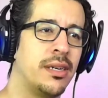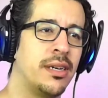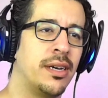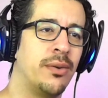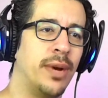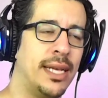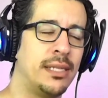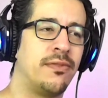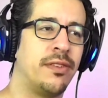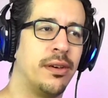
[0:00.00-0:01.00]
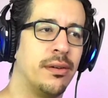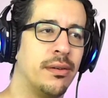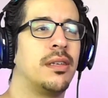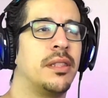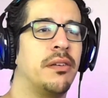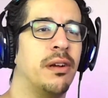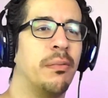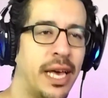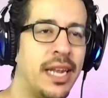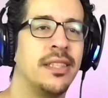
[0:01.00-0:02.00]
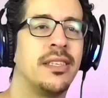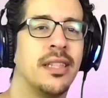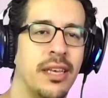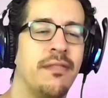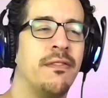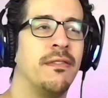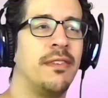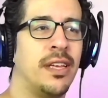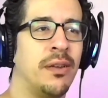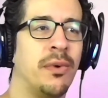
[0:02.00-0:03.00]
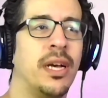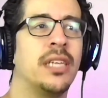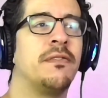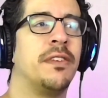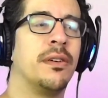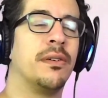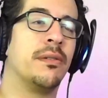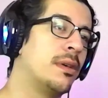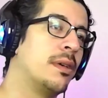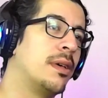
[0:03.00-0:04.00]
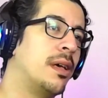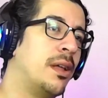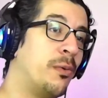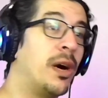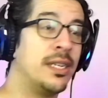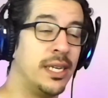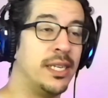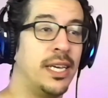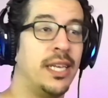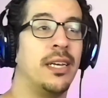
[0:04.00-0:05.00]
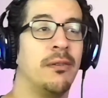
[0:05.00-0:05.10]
in Westview. They were planning to live in Westview. And Wanda did it,